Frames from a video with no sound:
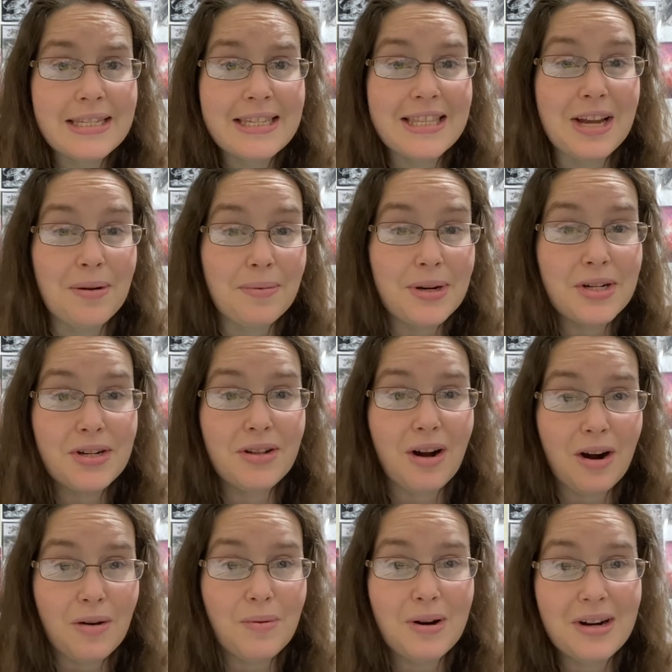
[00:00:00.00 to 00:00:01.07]
The original
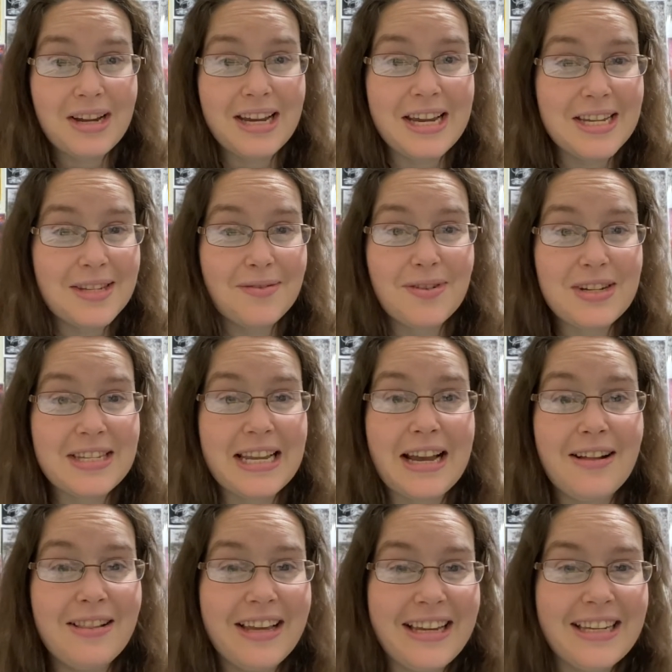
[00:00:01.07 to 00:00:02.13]
artwork is for
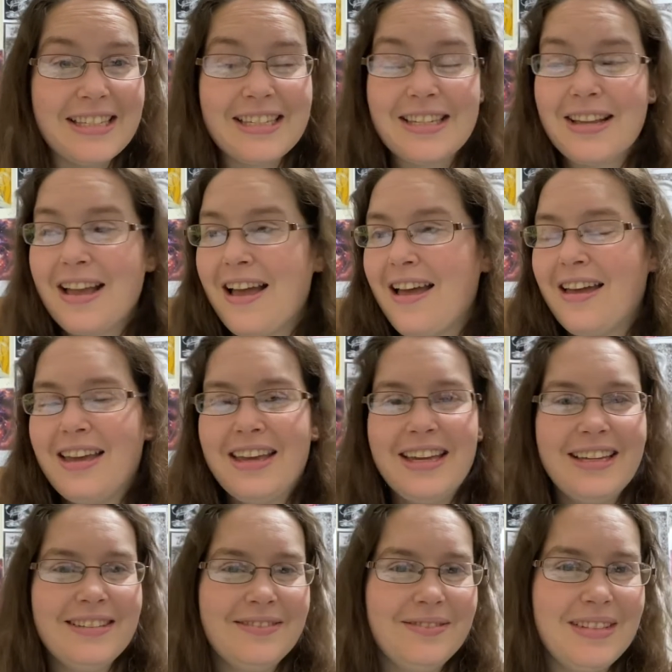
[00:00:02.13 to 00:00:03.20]
sale.
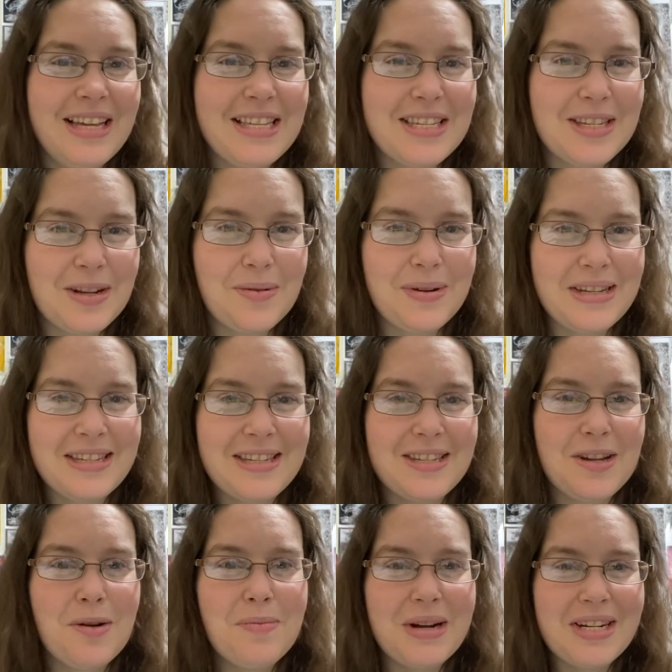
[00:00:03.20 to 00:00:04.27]
It's always
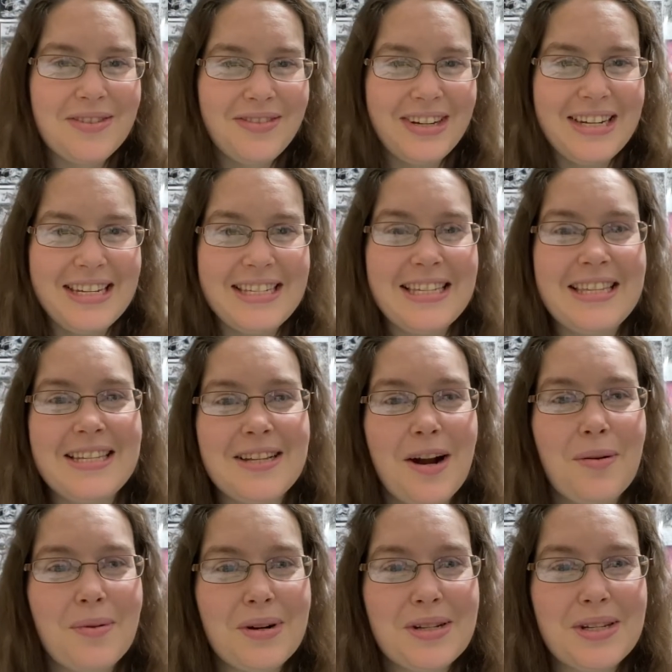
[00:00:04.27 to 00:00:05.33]
so much fun to see these
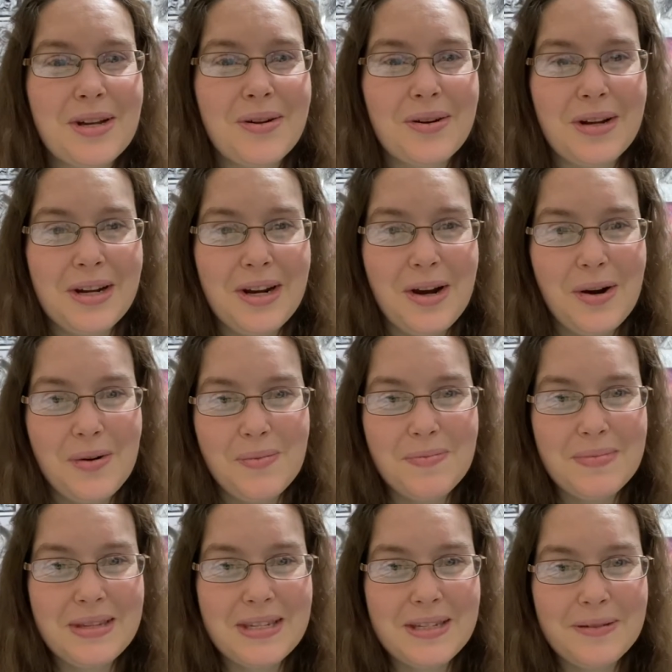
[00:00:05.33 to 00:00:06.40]
artworks go to good
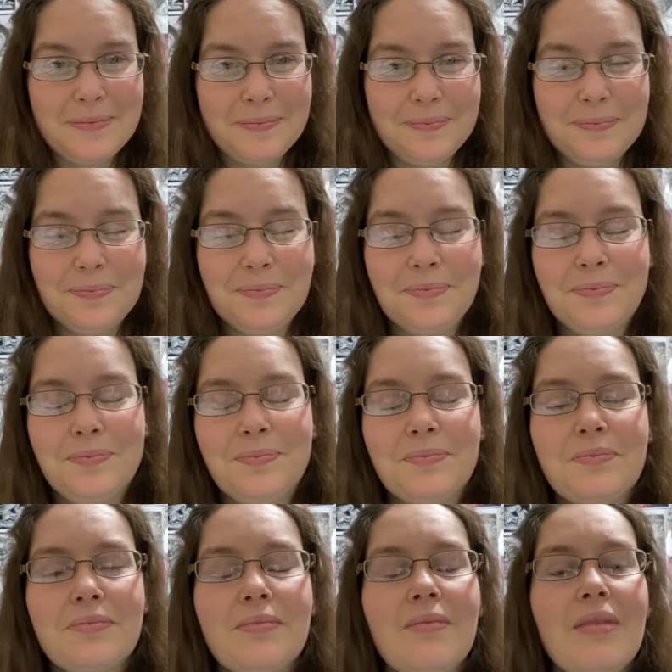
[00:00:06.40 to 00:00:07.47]
homes.
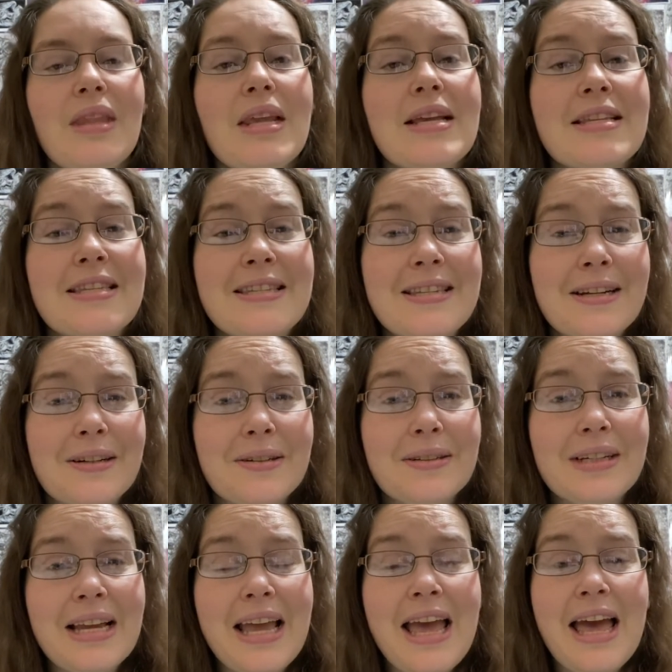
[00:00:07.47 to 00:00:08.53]
So
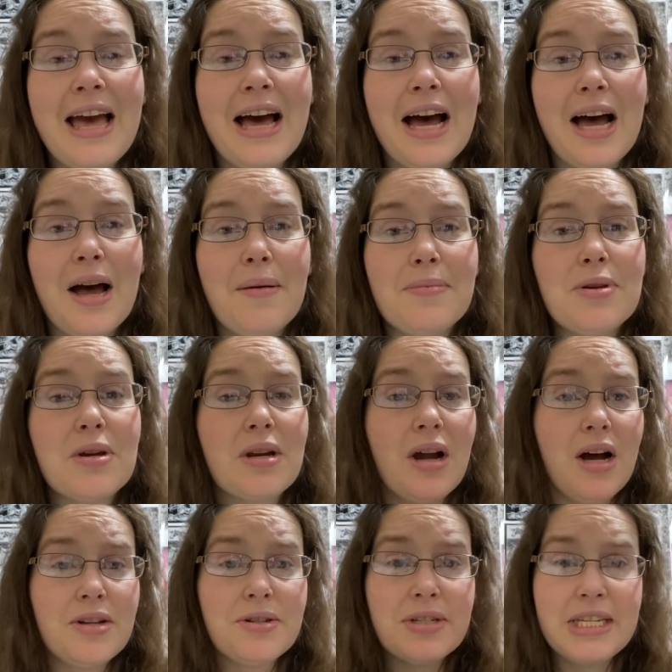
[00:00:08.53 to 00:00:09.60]
you can
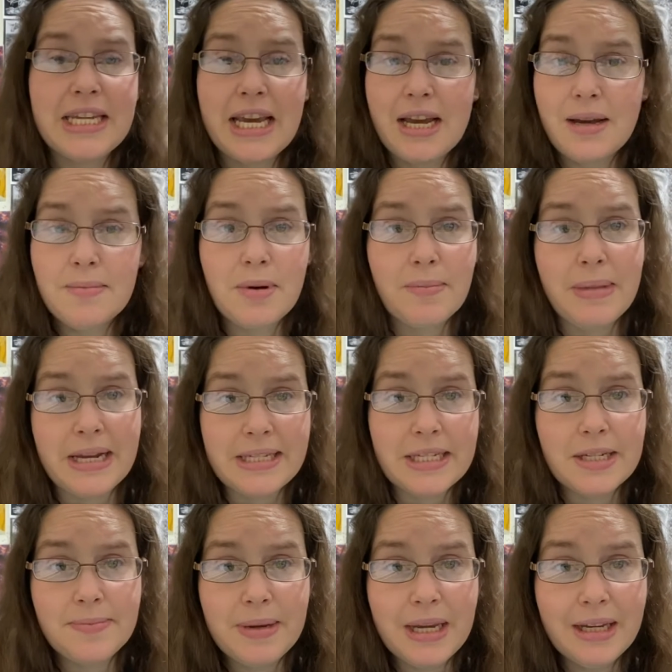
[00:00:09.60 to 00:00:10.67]
also DM or
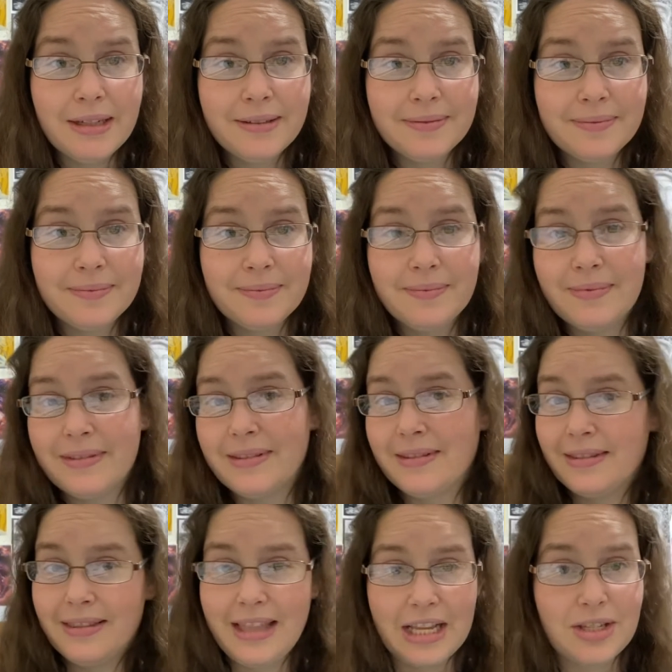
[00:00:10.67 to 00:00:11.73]
message me.
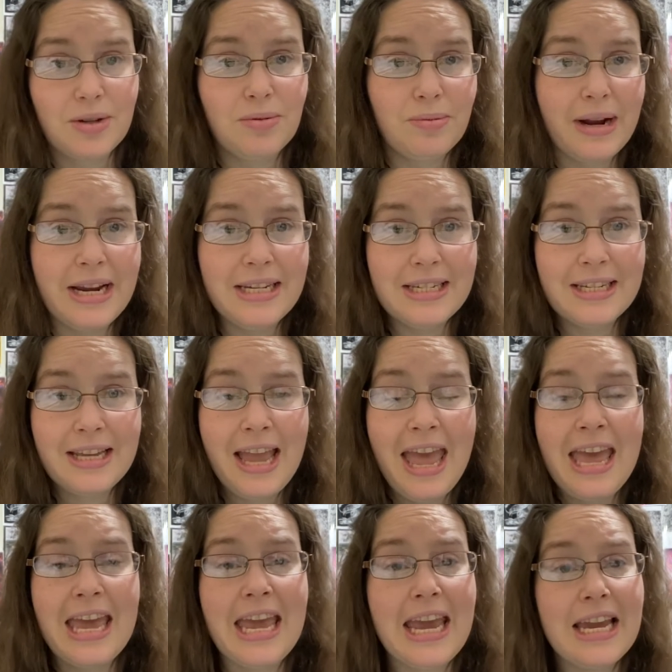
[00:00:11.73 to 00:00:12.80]
That's great.
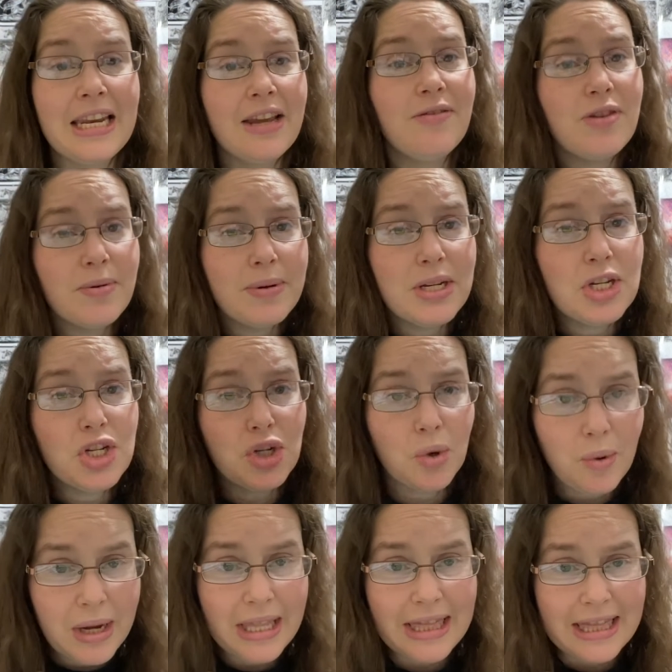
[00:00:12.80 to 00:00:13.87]
And if you
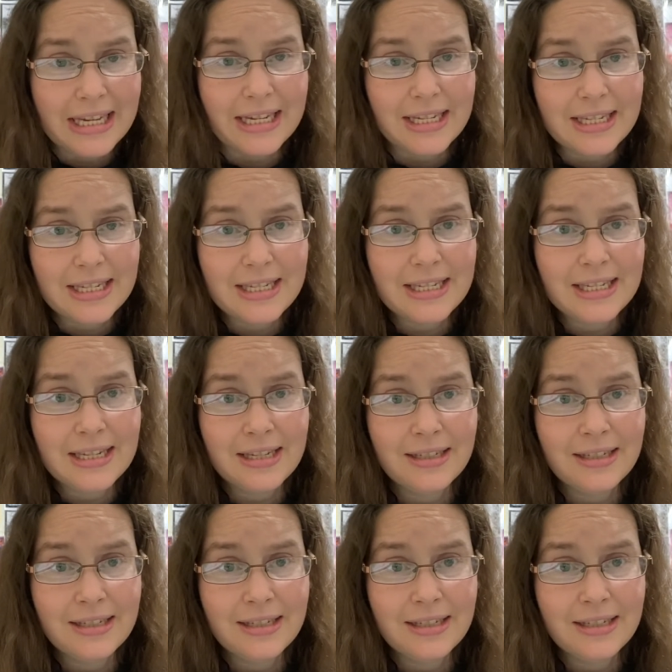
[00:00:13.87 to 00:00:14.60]
enjoyed this,